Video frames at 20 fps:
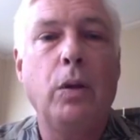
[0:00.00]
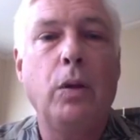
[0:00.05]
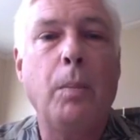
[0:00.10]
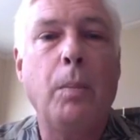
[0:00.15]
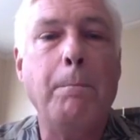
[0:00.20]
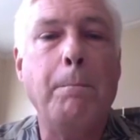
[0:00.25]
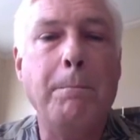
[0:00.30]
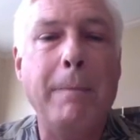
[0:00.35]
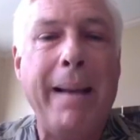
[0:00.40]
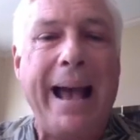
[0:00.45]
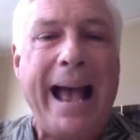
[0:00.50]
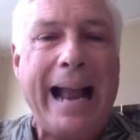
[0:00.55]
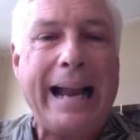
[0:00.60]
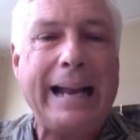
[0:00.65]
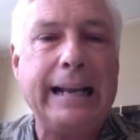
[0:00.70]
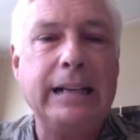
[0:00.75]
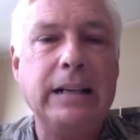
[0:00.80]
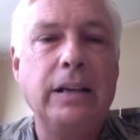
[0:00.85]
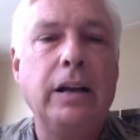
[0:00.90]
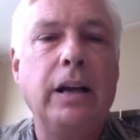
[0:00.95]

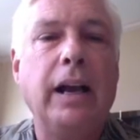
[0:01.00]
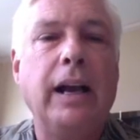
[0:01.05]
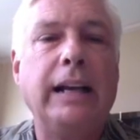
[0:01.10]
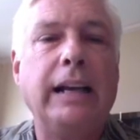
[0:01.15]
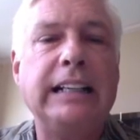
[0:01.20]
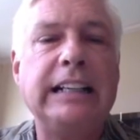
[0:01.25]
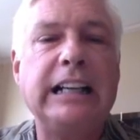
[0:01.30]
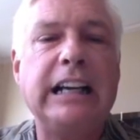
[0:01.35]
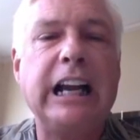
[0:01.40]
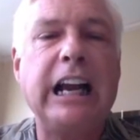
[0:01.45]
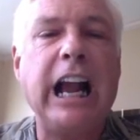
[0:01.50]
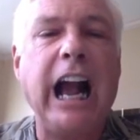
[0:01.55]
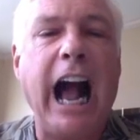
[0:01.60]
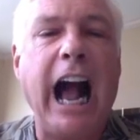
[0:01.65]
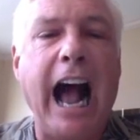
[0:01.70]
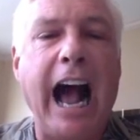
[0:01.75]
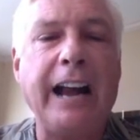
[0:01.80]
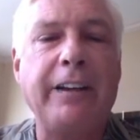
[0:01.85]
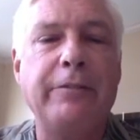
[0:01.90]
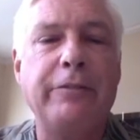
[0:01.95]
MAC
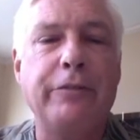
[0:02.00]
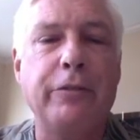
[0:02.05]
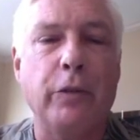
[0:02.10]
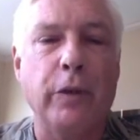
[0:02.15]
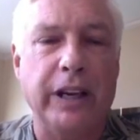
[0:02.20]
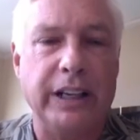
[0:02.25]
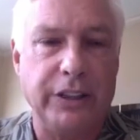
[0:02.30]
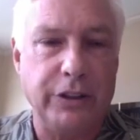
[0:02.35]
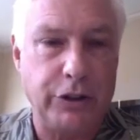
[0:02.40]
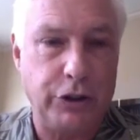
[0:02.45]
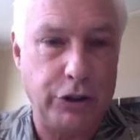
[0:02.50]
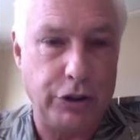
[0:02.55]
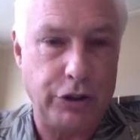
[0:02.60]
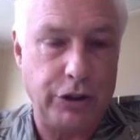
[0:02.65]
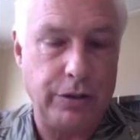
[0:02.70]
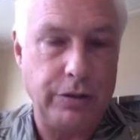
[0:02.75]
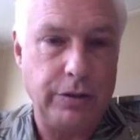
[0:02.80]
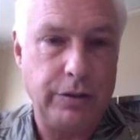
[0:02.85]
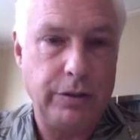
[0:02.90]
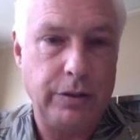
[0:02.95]

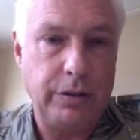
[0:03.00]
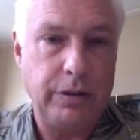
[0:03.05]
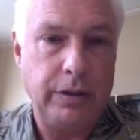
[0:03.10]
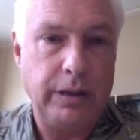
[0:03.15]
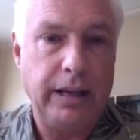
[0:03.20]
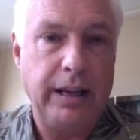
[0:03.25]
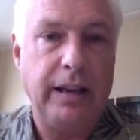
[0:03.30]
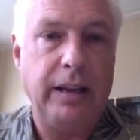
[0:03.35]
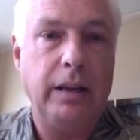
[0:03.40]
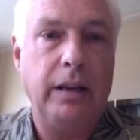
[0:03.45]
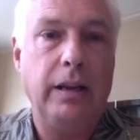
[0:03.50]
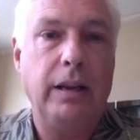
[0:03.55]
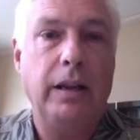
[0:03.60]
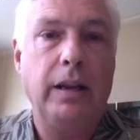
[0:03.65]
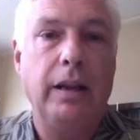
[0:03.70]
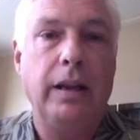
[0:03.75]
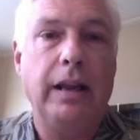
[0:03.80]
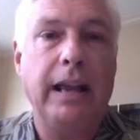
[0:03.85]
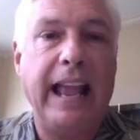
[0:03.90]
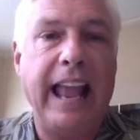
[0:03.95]
conference,
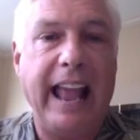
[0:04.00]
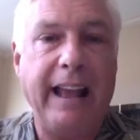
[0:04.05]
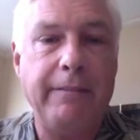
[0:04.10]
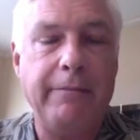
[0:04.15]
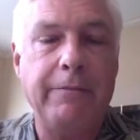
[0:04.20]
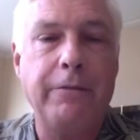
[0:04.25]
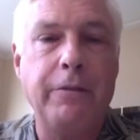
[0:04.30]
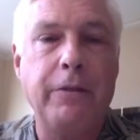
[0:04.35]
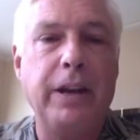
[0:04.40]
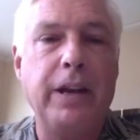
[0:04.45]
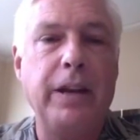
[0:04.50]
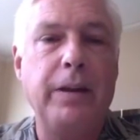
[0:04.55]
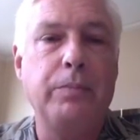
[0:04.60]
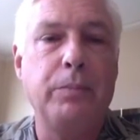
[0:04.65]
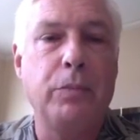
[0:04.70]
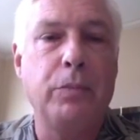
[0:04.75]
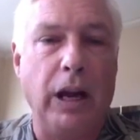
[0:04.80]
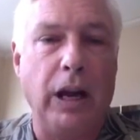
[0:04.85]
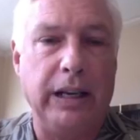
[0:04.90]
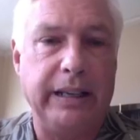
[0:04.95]
every
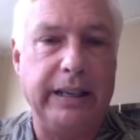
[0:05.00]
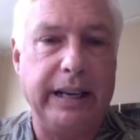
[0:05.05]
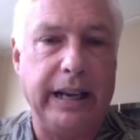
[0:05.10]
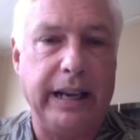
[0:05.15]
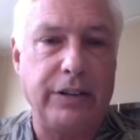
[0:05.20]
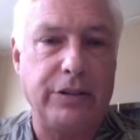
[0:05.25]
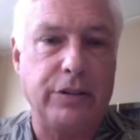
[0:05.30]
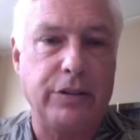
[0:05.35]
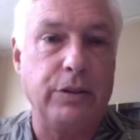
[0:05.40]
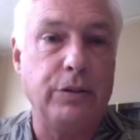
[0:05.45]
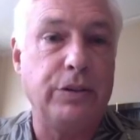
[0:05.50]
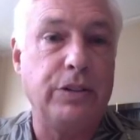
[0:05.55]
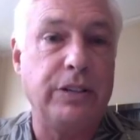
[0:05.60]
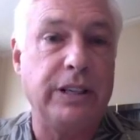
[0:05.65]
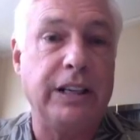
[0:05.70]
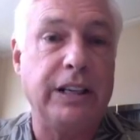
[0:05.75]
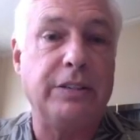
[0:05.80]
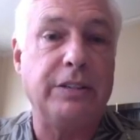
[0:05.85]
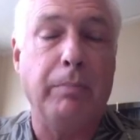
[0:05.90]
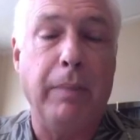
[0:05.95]
broadcaster who
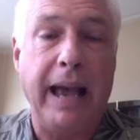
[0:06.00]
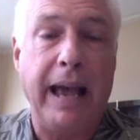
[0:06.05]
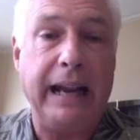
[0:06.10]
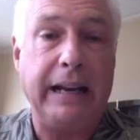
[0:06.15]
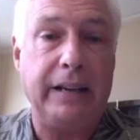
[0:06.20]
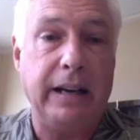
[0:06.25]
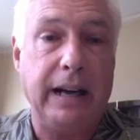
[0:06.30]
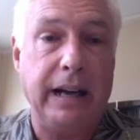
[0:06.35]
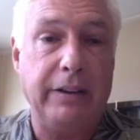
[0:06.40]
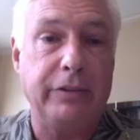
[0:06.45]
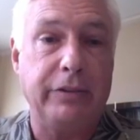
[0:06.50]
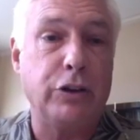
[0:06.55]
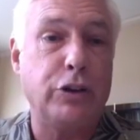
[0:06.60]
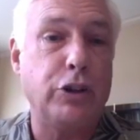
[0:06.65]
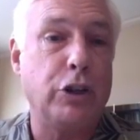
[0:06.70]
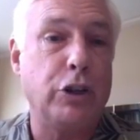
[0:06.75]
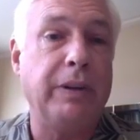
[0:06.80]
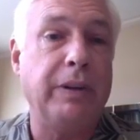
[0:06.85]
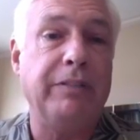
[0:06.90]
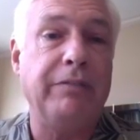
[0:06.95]
says MAC conference
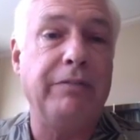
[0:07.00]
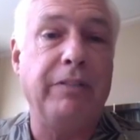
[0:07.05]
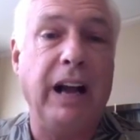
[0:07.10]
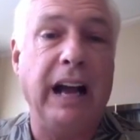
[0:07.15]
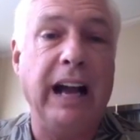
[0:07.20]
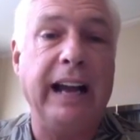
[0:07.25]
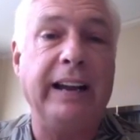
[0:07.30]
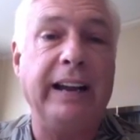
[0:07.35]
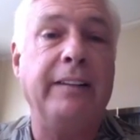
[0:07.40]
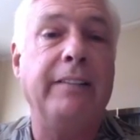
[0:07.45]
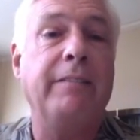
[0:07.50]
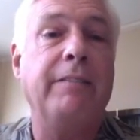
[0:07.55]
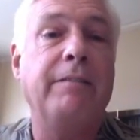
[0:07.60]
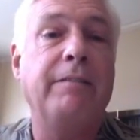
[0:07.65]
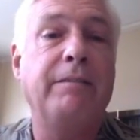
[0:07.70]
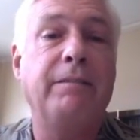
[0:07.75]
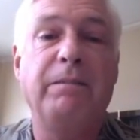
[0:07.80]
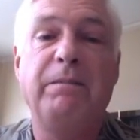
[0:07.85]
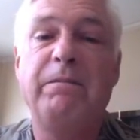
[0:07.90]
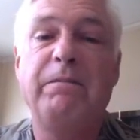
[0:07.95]
should be fined
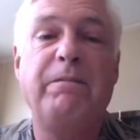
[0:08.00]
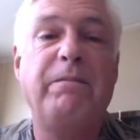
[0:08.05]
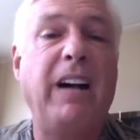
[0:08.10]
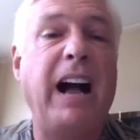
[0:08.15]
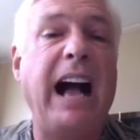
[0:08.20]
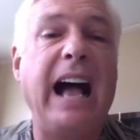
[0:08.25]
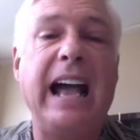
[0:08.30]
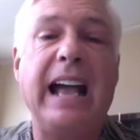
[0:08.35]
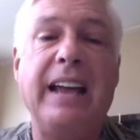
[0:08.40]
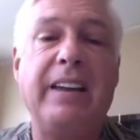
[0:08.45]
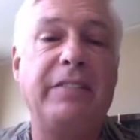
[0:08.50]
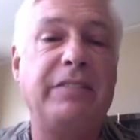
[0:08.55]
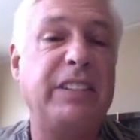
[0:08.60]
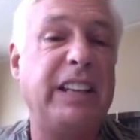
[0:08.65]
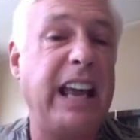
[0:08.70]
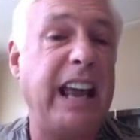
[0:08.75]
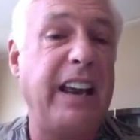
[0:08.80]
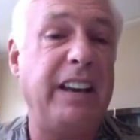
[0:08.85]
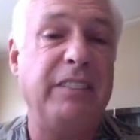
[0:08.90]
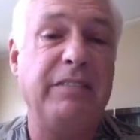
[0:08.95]
$5,
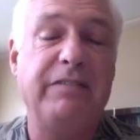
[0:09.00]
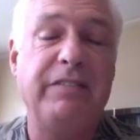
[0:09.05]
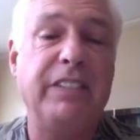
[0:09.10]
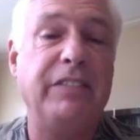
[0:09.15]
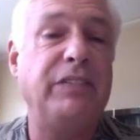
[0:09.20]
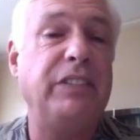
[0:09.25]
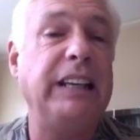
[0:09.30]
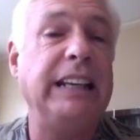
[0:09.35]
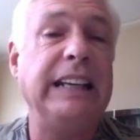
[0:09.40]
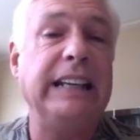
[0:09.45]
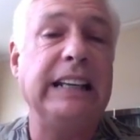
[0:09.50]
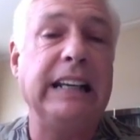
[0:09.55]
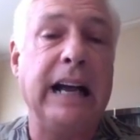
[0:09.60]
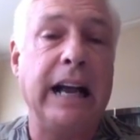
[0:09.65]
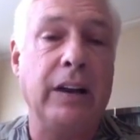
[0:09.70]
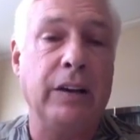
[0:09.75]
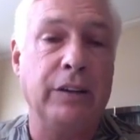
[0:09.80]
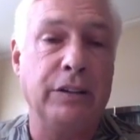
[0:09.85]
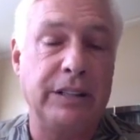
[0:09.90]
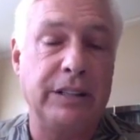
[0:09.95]
$10,
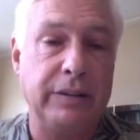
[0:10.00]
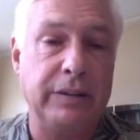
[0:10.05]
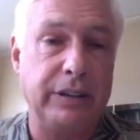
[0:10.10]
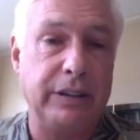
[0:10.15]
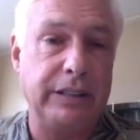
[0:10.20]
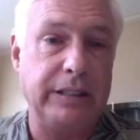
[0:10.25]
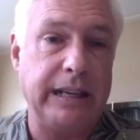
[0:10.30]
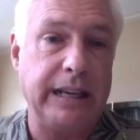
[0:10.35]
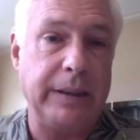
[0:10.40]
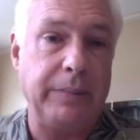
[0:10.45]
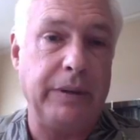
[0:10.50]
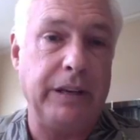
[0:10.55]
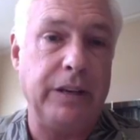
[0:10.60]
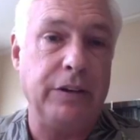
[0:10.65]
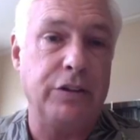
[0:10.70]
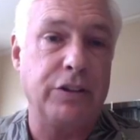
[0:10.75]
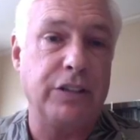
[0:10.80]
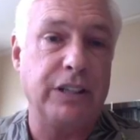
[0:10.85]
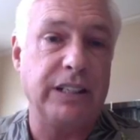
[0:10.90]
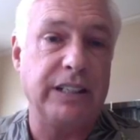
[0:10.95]
$15 every time he
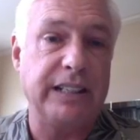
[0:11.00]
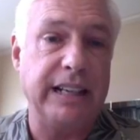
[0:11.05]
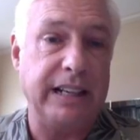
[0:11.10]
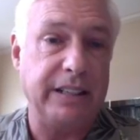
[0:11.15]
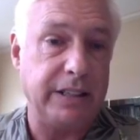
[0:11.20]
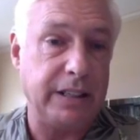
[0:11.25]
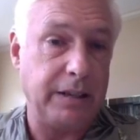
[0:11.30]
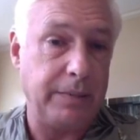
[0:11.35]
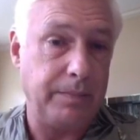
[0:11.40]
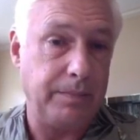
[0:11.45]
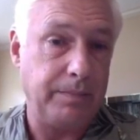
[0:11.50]
or she says it.